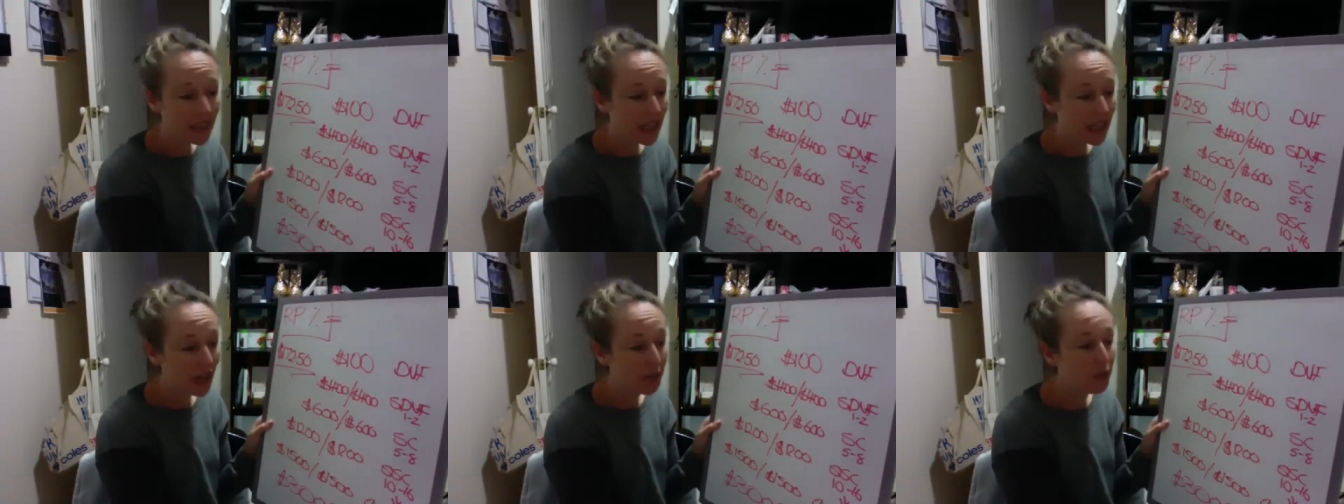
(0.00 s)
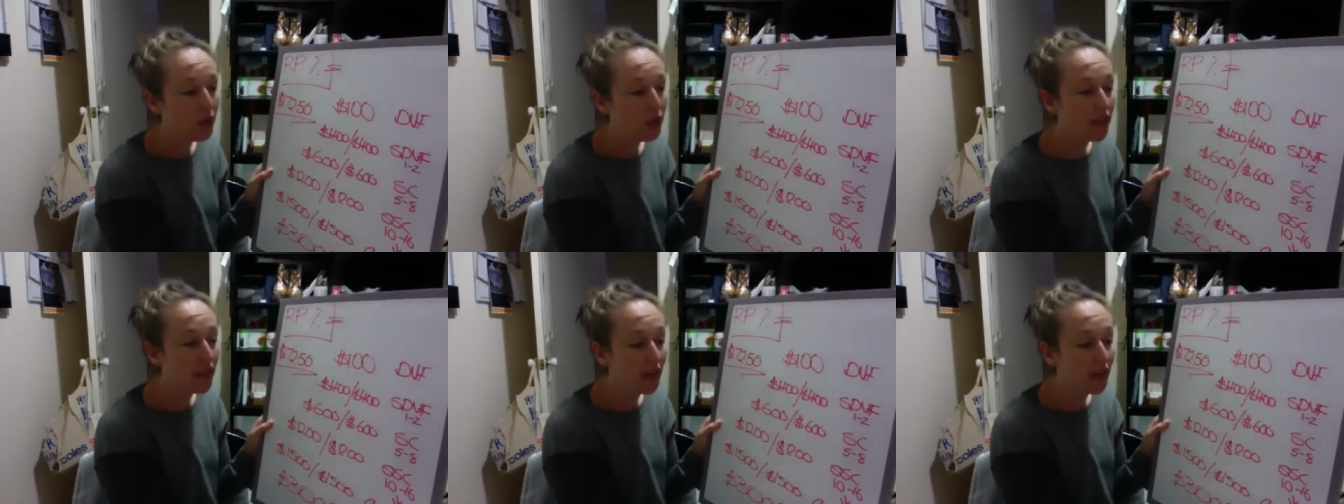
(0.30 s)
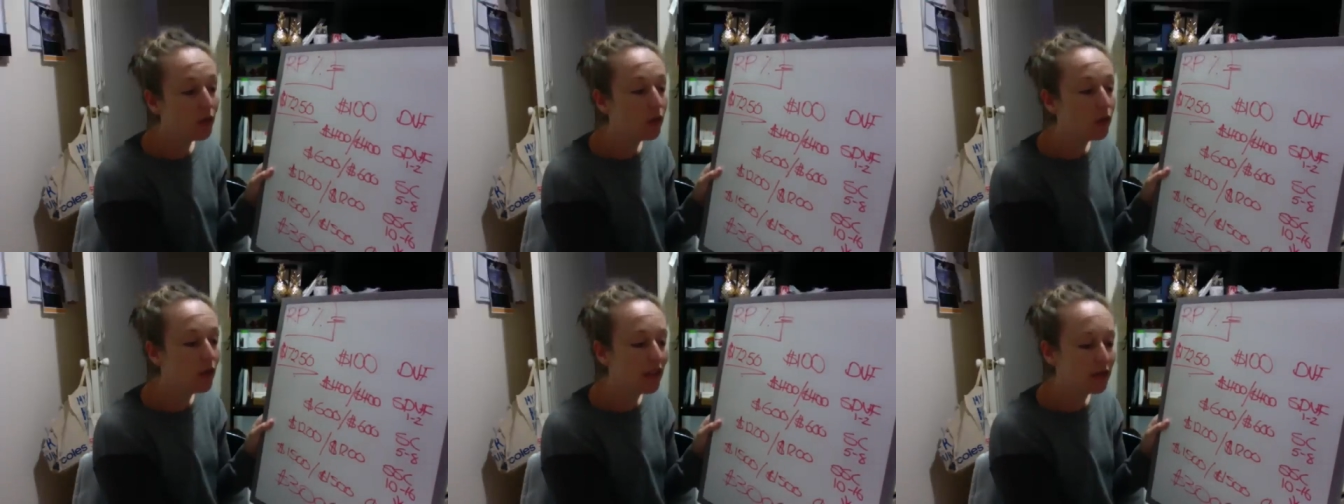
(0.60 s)
and what
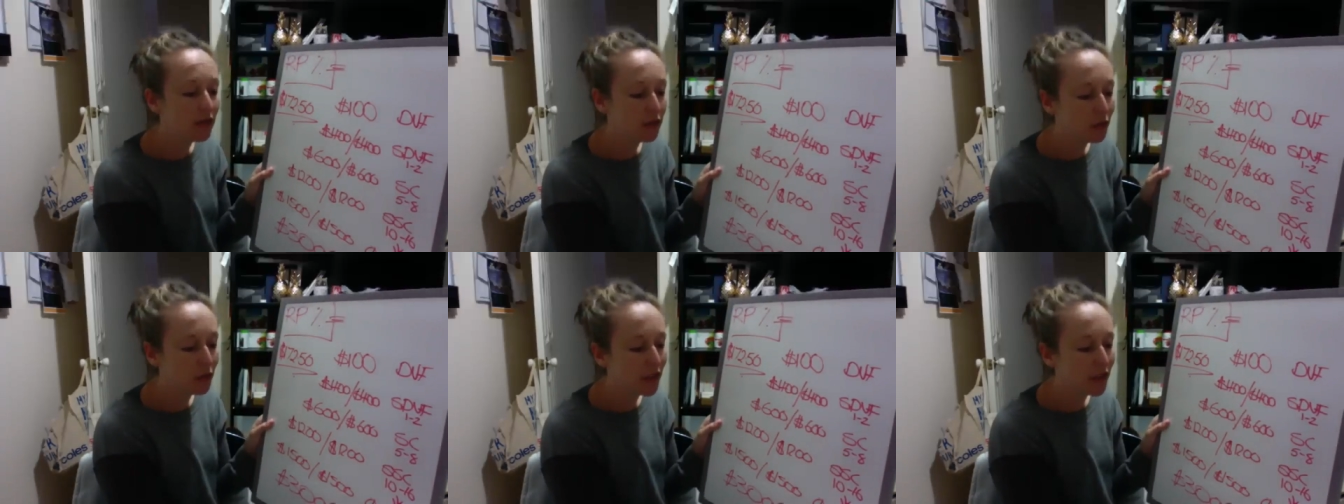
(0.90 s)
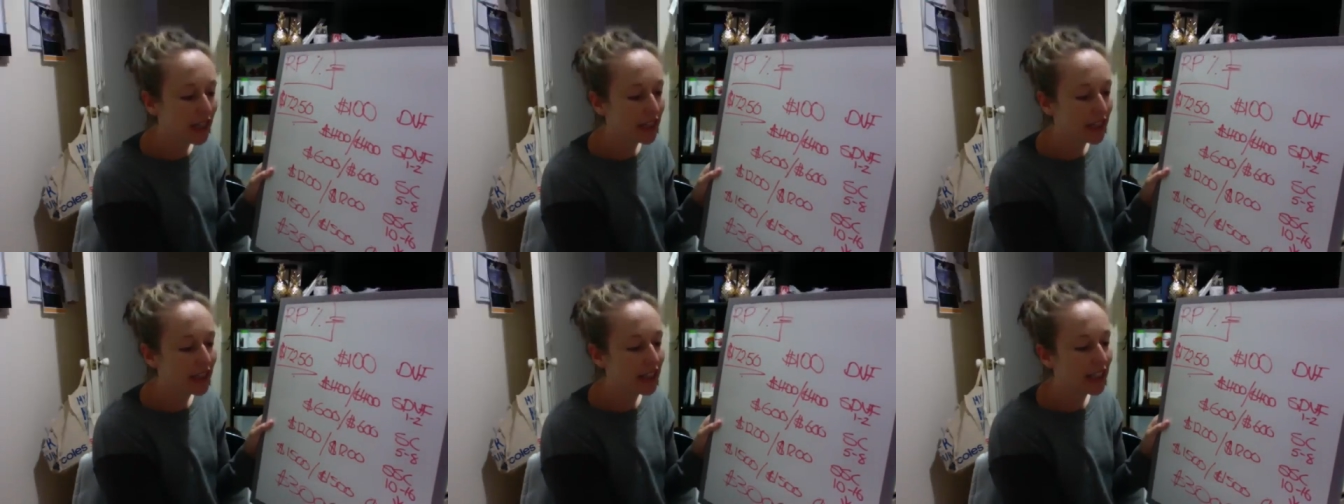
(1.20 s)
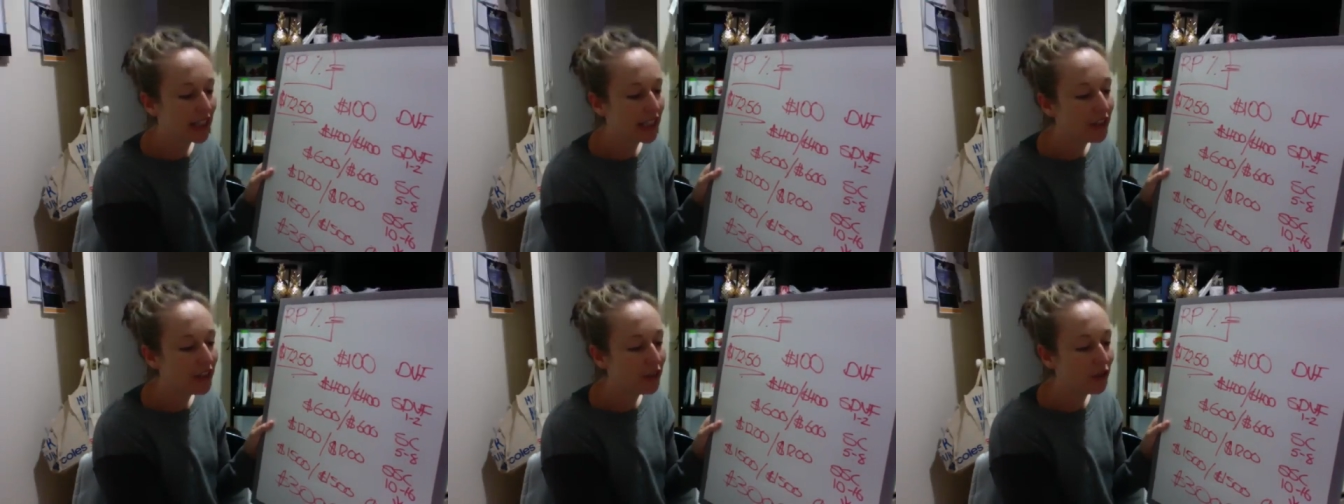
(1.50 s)
they're all doing
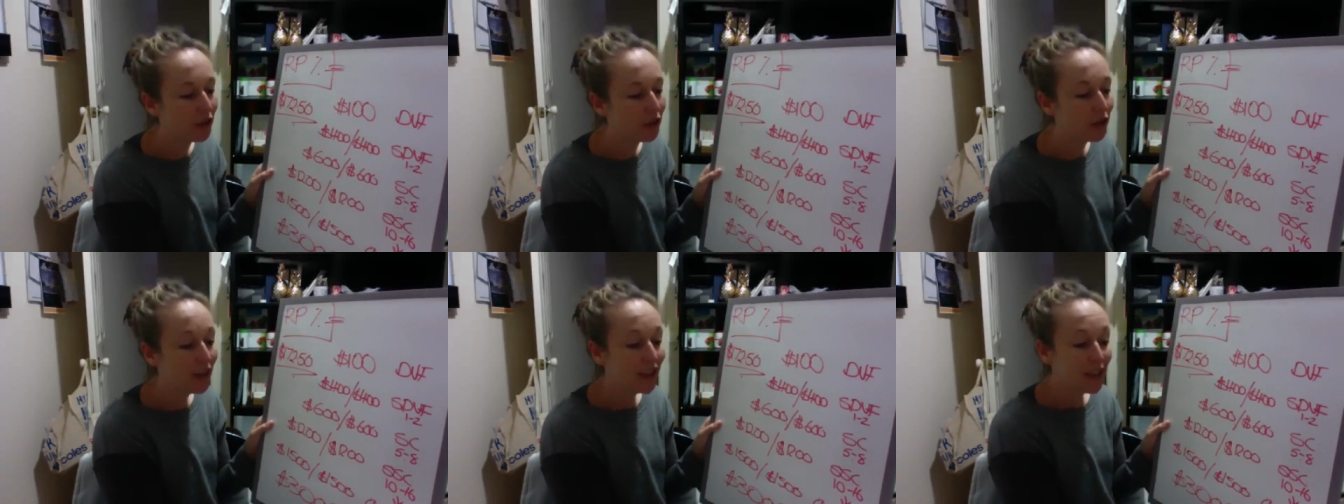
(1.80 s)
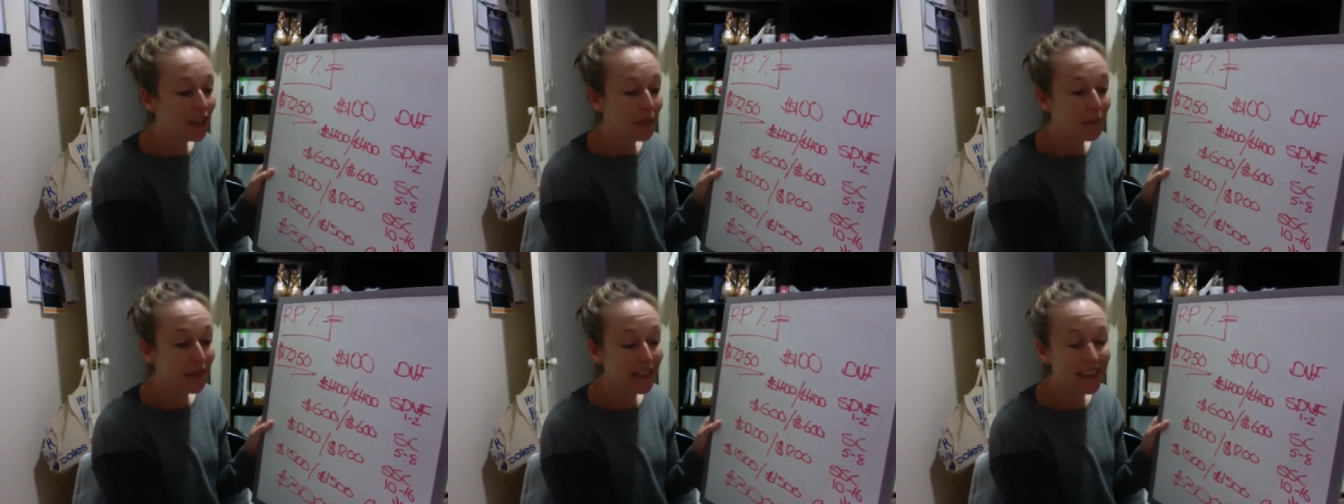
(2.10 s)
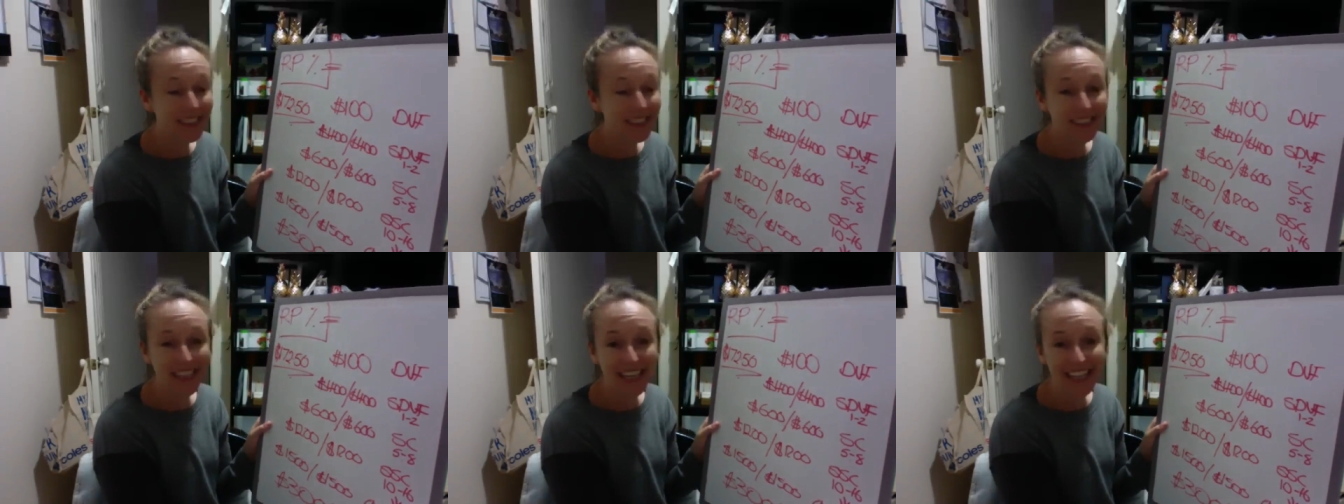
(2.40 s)
underneath you. But
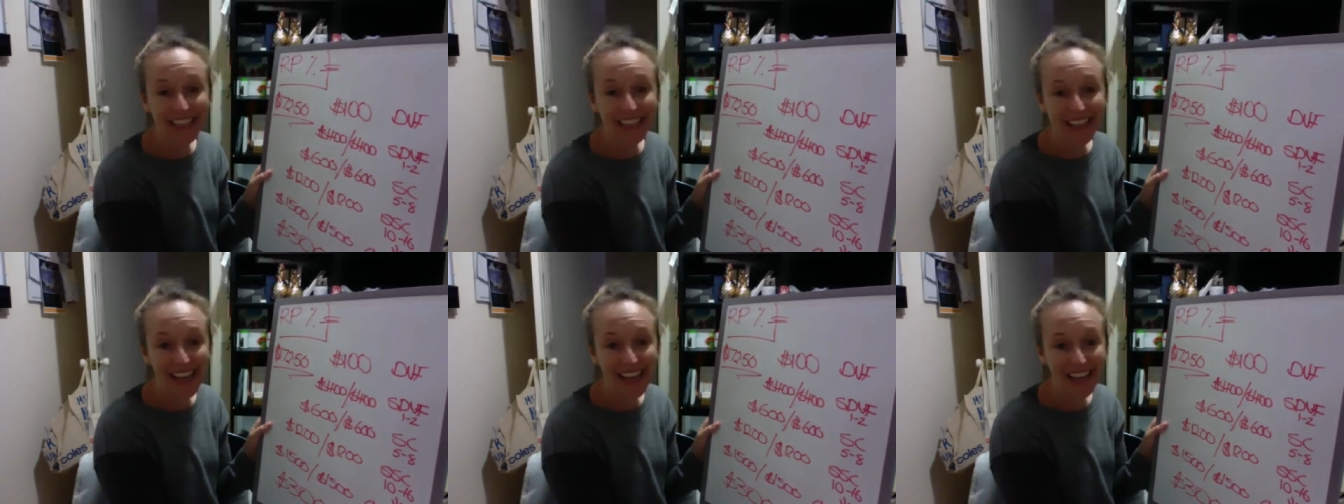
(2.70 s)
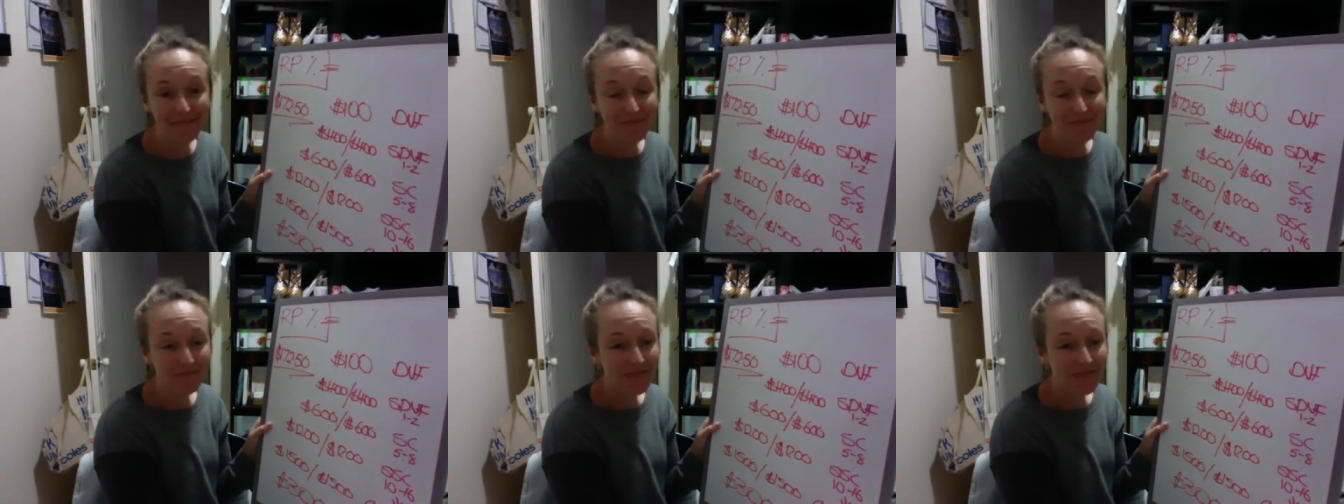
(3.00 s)
in saying that,